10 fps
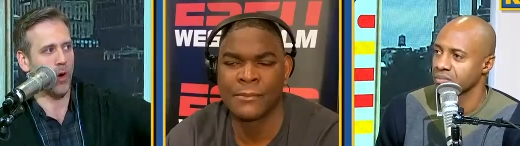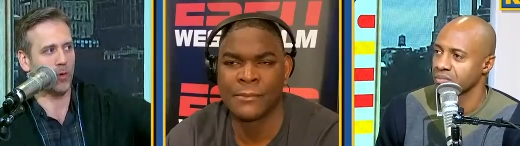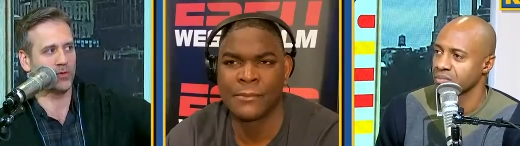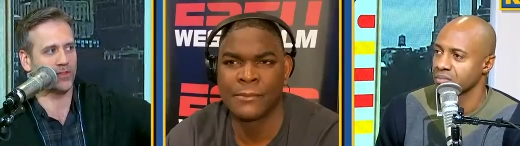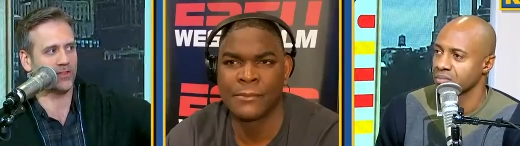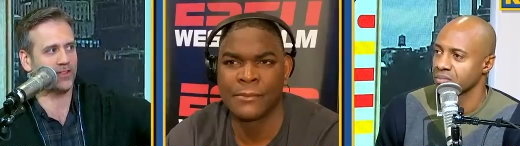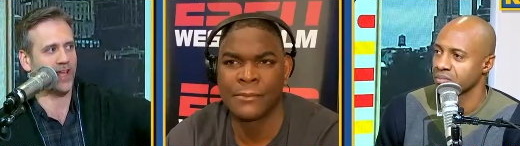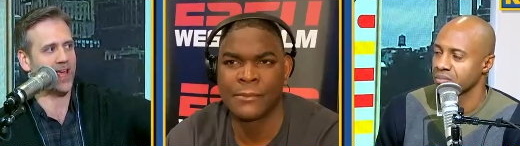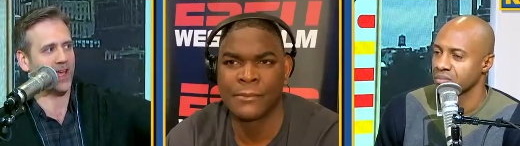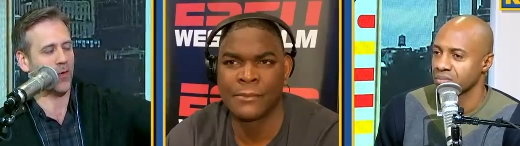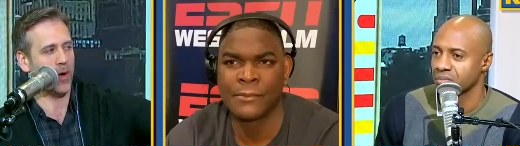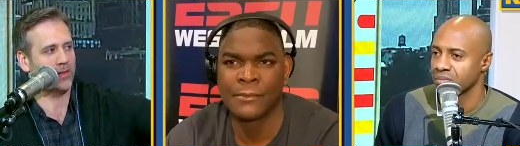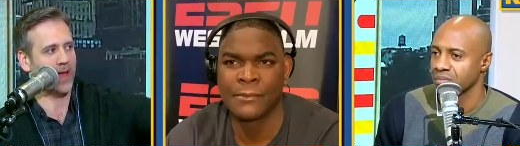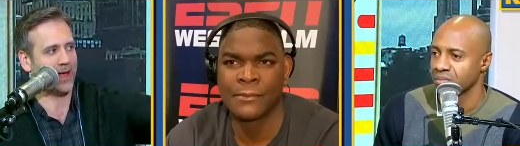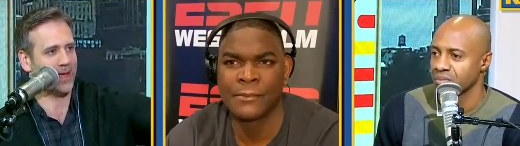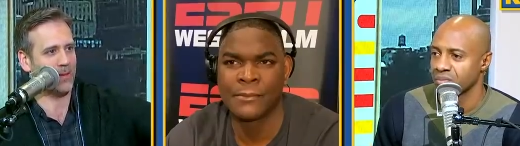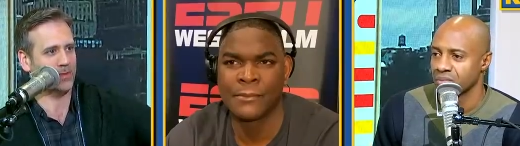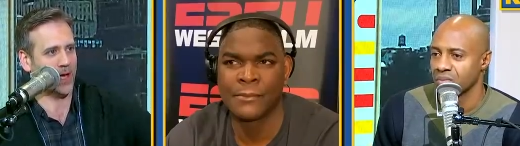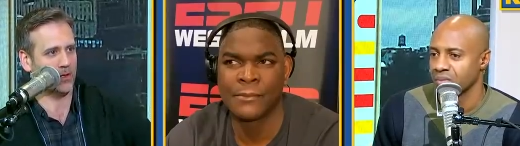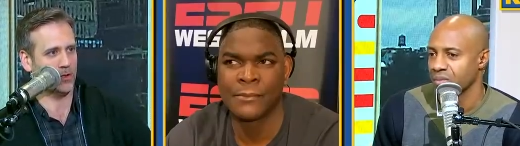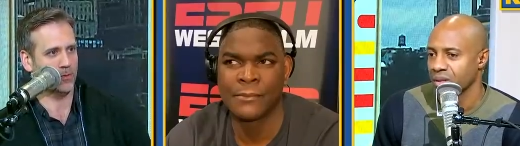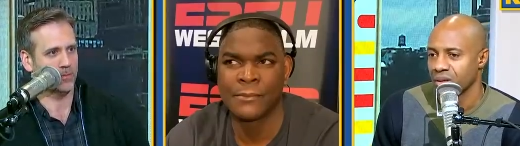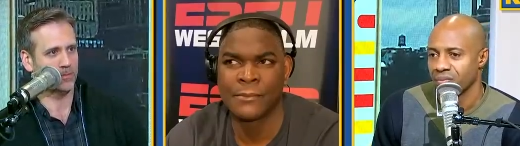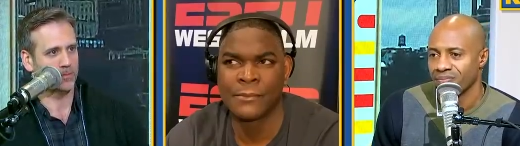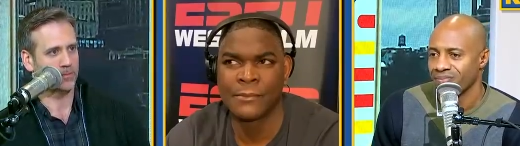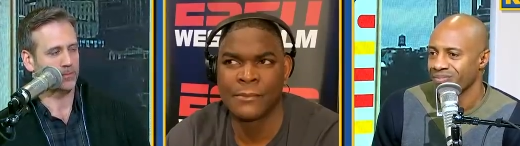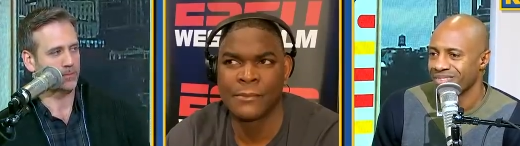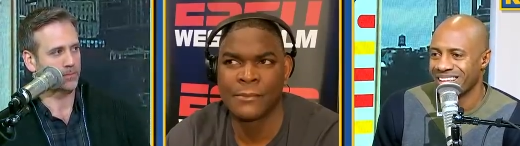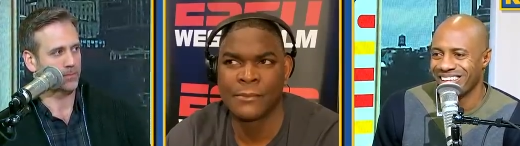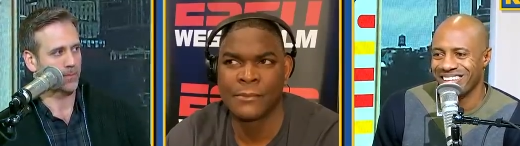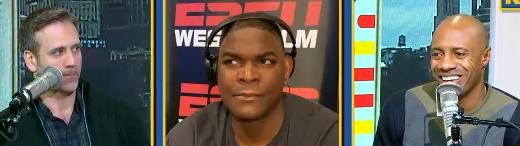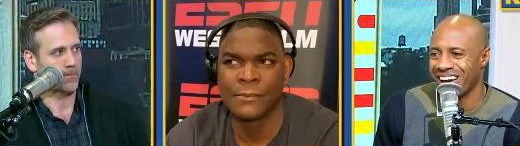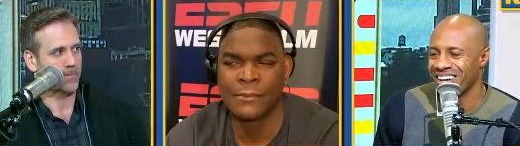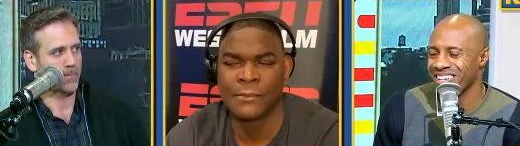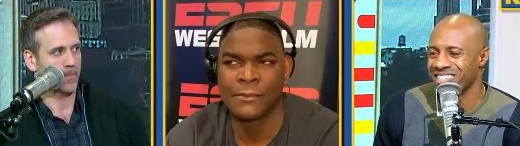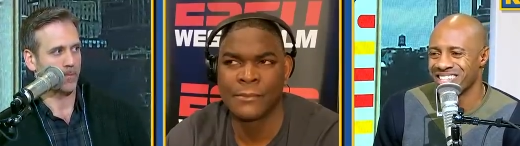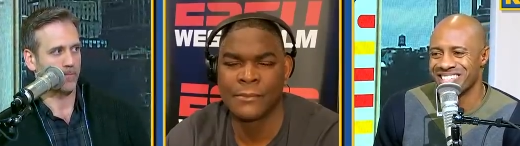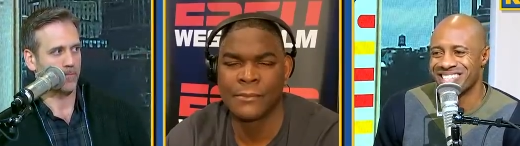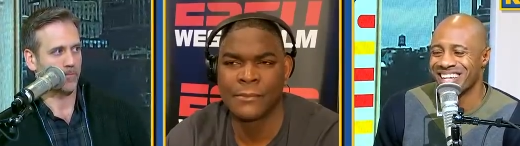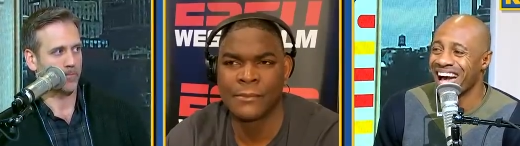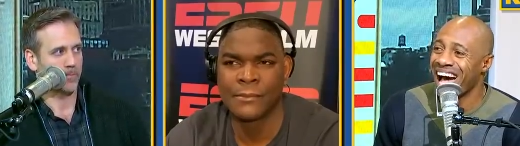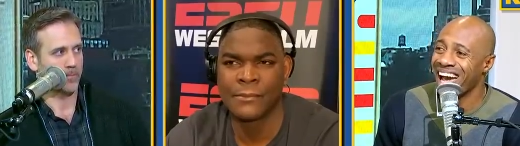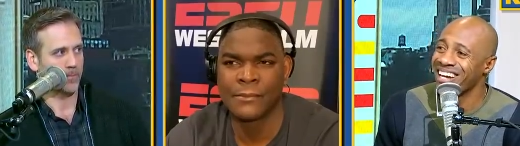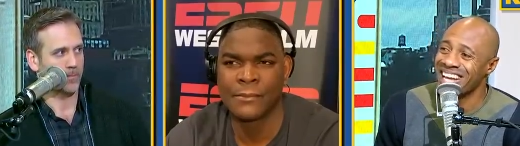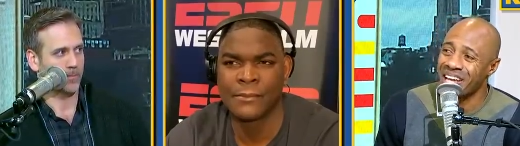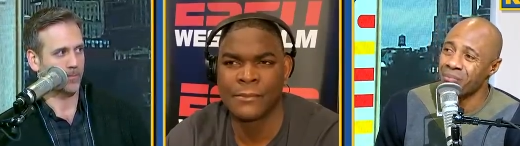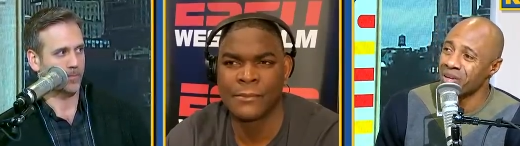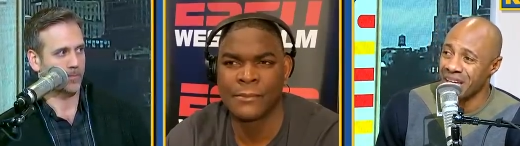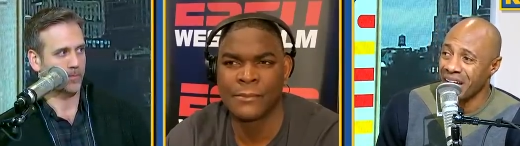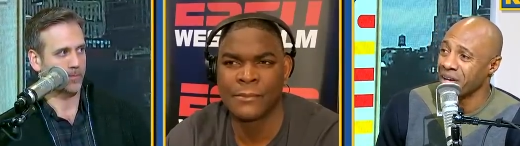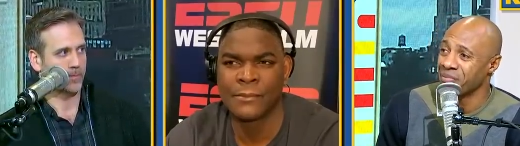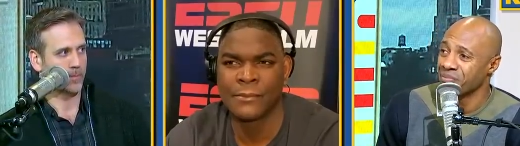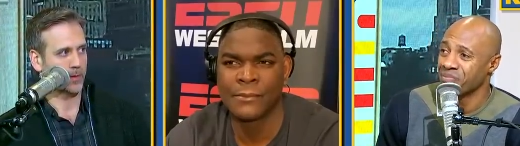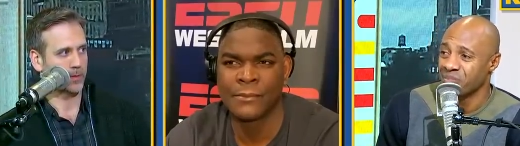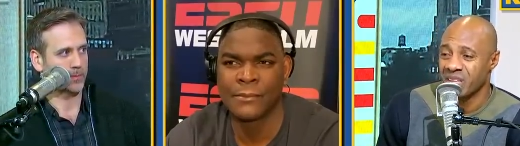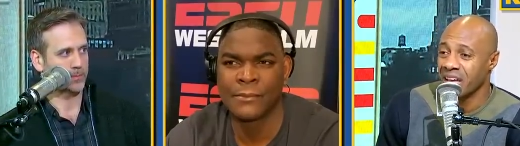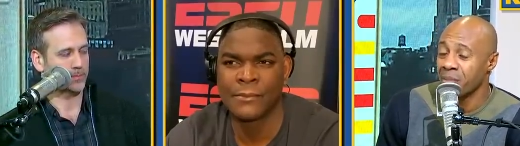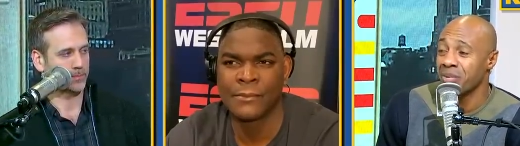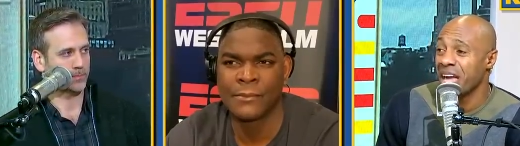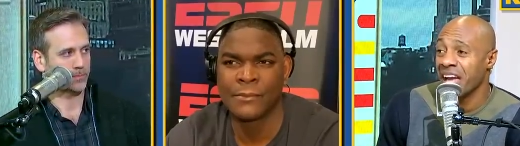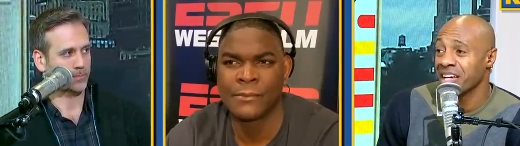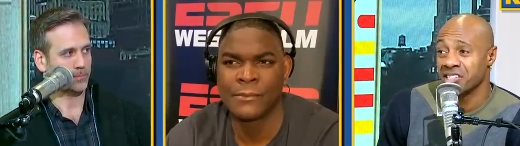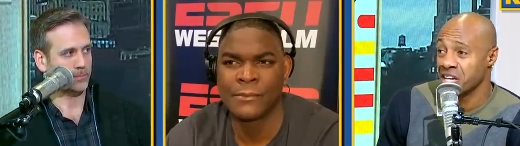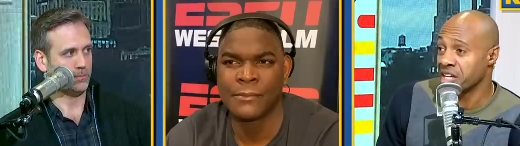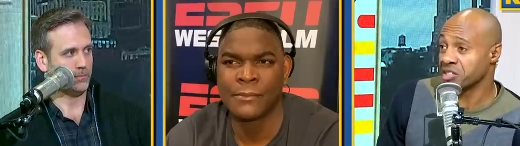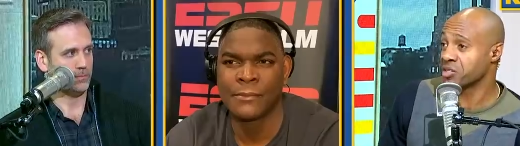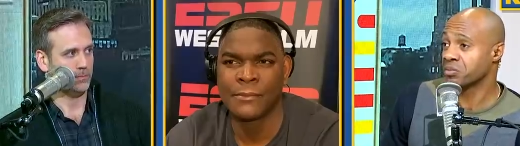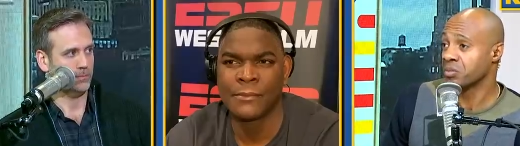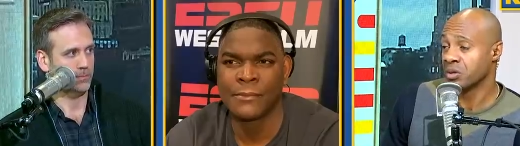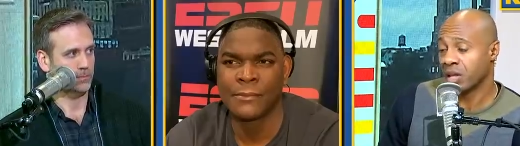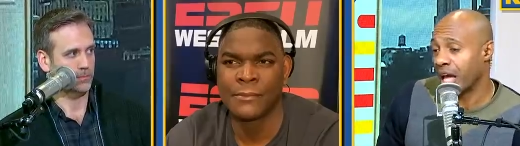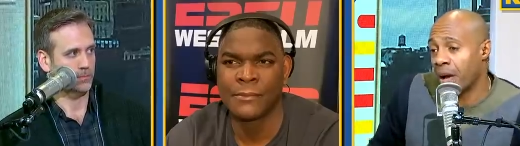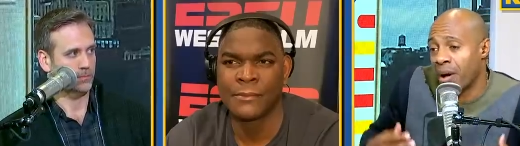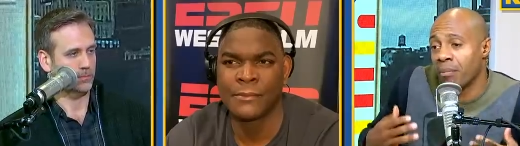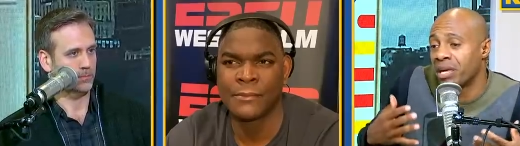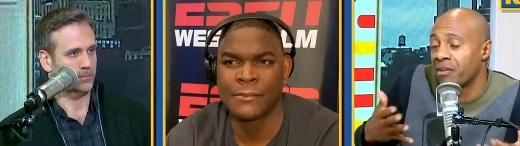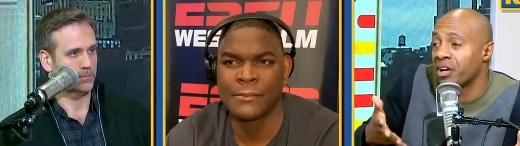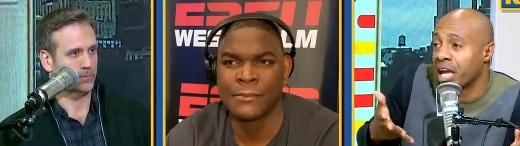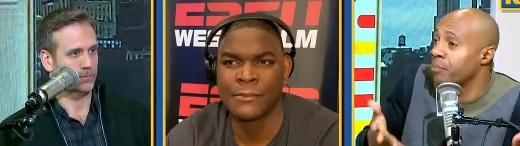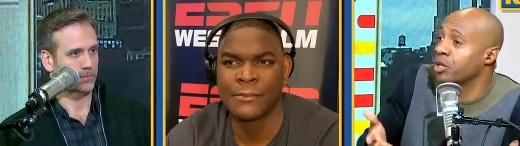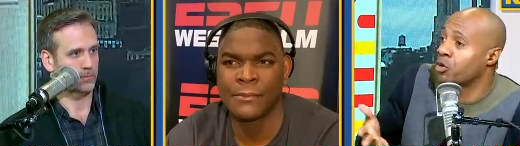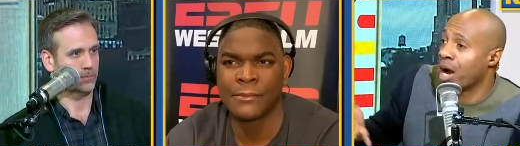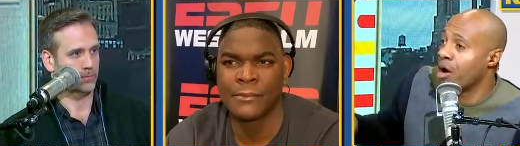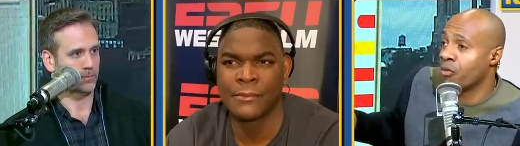Speaker 1: was at stake, and what did that game tell you?
Speaker 2: That Giannis is the guy in the NBA. The NBA is his. Like, I'm, I'm giving him the crown right